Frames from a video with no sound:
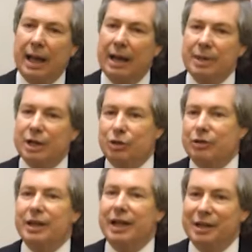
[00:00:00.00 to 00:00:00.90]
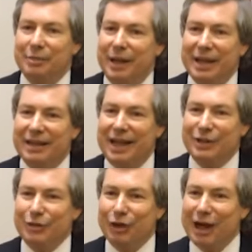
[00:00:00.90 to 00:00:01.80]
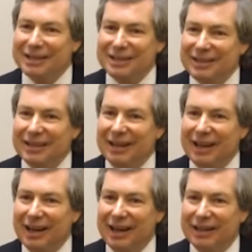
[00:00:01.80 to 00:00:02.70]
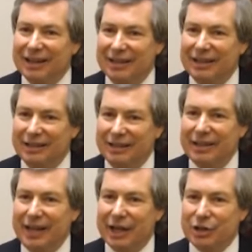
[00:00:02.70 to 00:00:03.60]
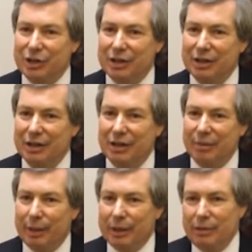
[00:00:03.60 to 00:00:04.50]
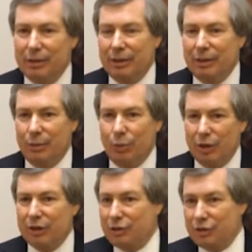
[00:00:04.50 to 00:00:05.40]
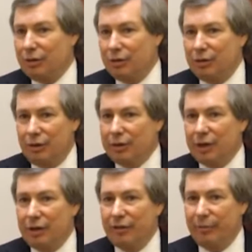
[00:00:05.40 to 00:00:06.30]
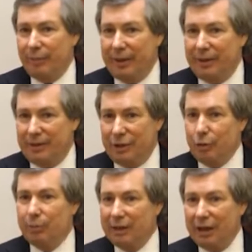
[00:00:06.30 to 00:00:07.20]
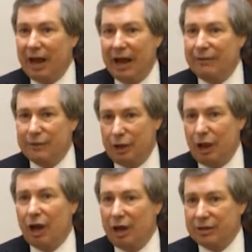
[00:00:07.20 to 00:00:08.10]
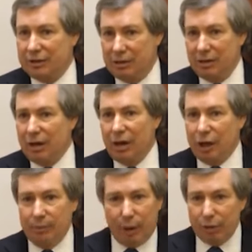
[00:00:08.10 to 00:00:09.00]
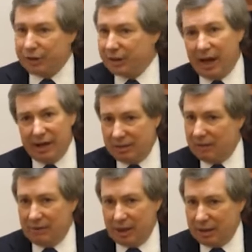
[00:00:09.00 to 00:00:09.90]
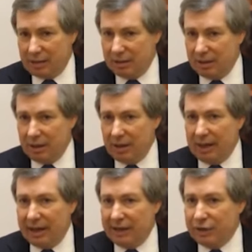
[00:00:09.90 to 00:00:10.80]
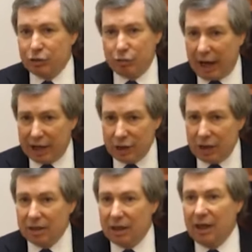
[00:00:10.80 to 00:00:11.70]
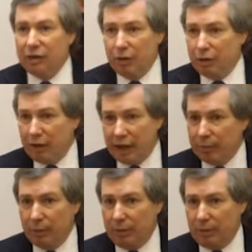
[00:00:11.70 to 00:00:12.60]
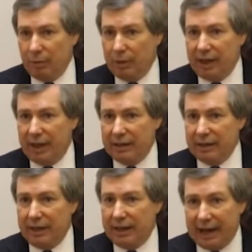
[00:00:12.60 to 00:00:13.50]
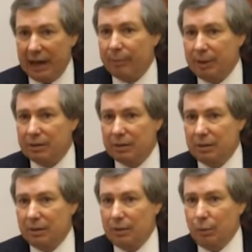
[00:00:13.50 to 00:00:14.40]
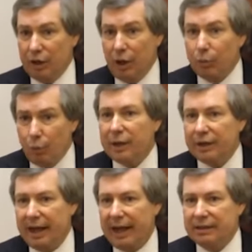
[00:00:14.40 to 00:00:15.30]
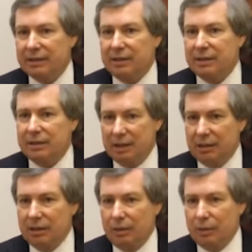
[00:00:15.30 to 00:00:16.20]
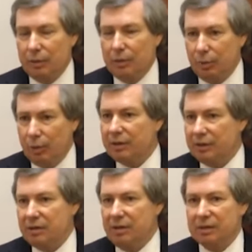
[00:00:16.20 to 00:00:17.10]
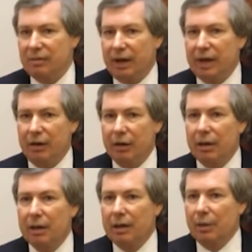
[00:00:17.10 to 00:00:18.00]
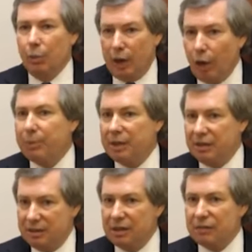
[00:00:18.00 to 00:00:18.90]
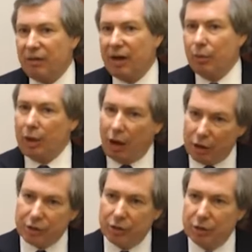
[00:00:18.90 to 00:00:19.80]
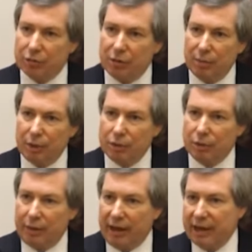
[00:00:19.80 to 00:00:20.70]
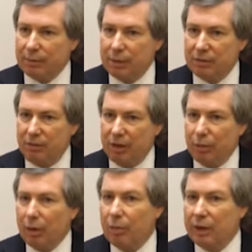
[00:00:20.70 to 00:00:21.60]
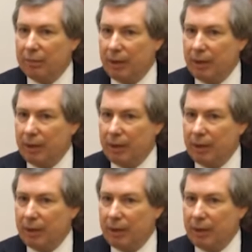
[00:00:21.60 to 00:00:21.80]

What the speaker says: I'm not sure that I can make that direct connection, but we're concerned. Look, there have been human lives lost on both sides of this, and it's tragic and regrettable when that happens. We don't want that to continue, and we want the ceasefire. We hope that the ceasefire would also contribute to an atmosphere where we can